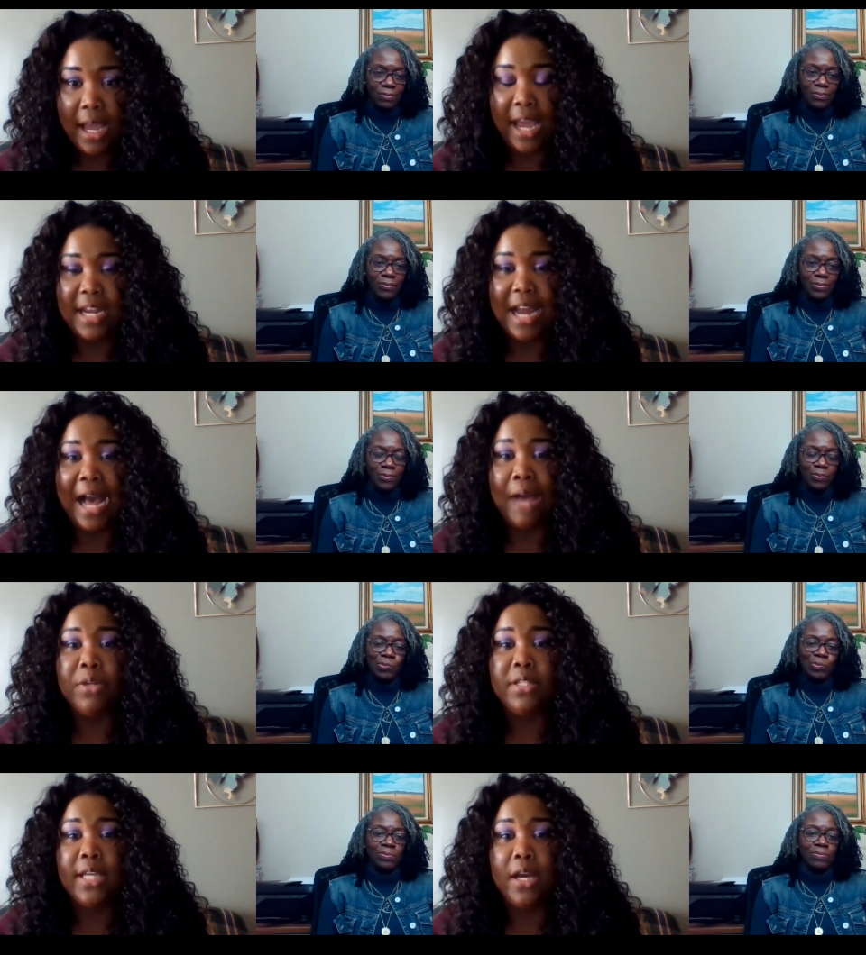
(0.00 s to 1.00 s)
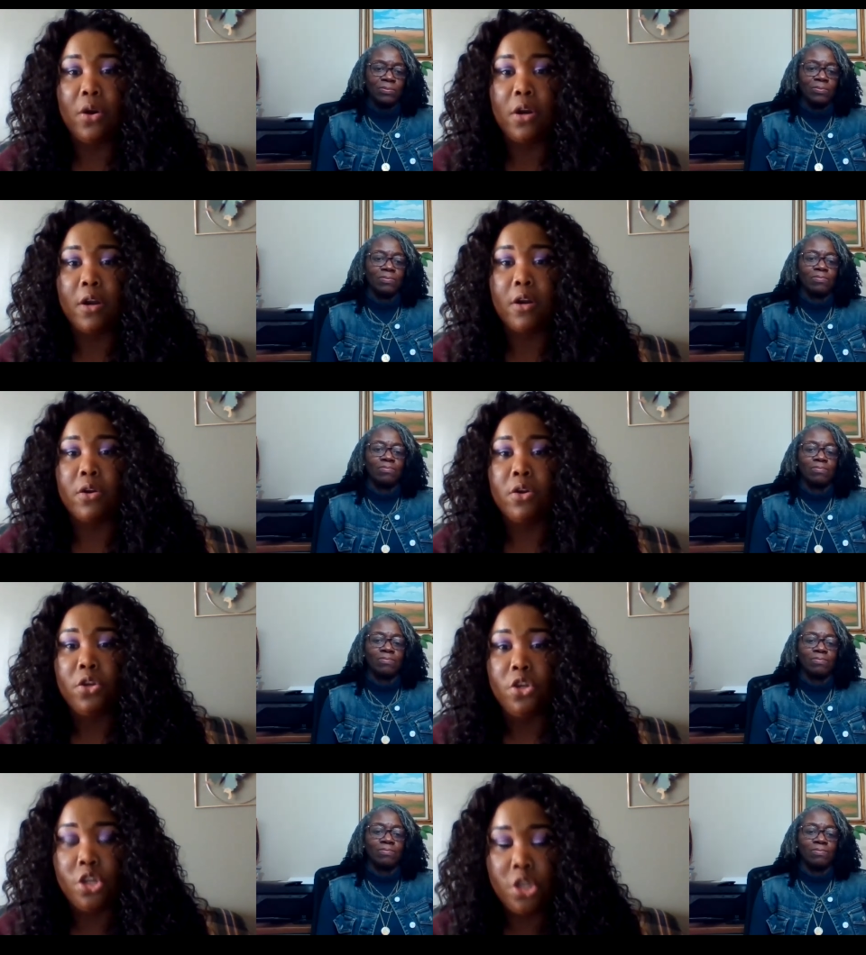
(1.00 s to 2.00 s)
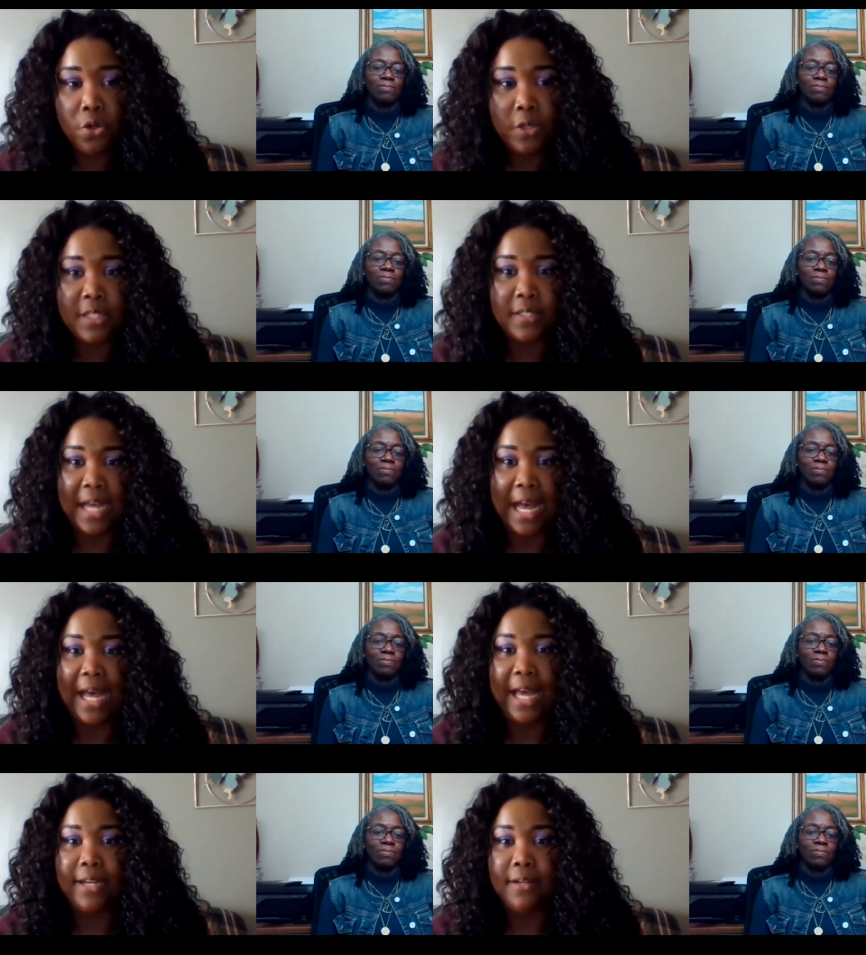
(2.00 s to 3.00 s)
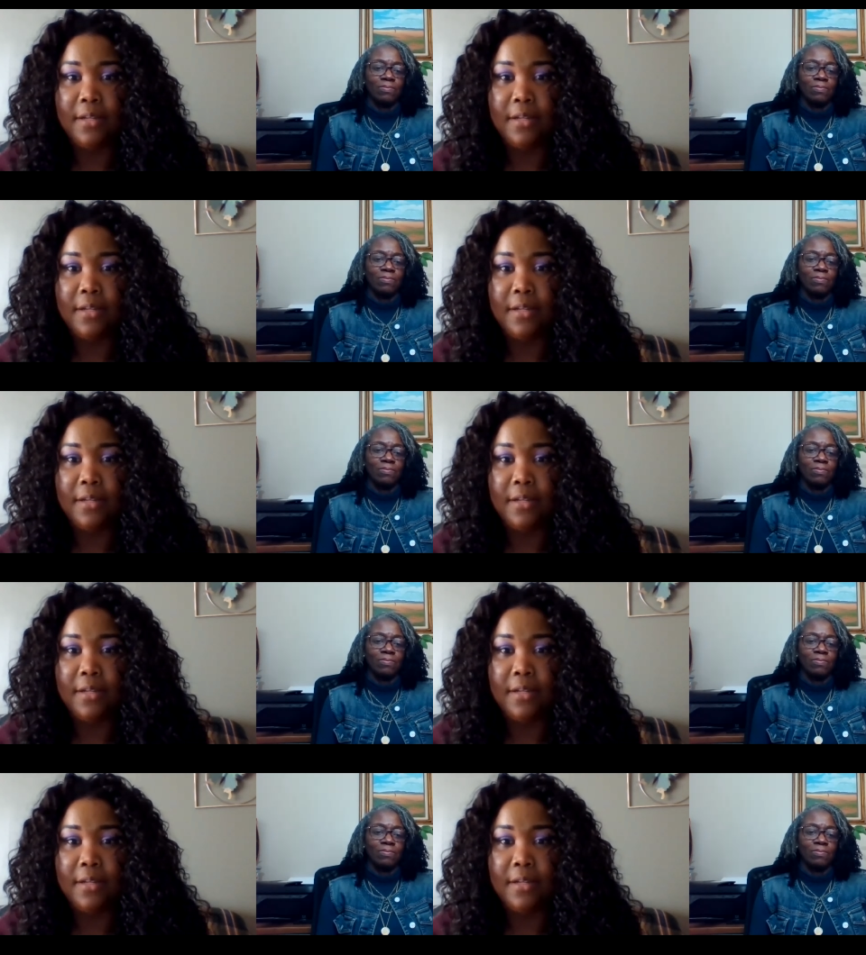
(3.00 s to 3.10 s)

Speaker 1: And I would tell her, you decide.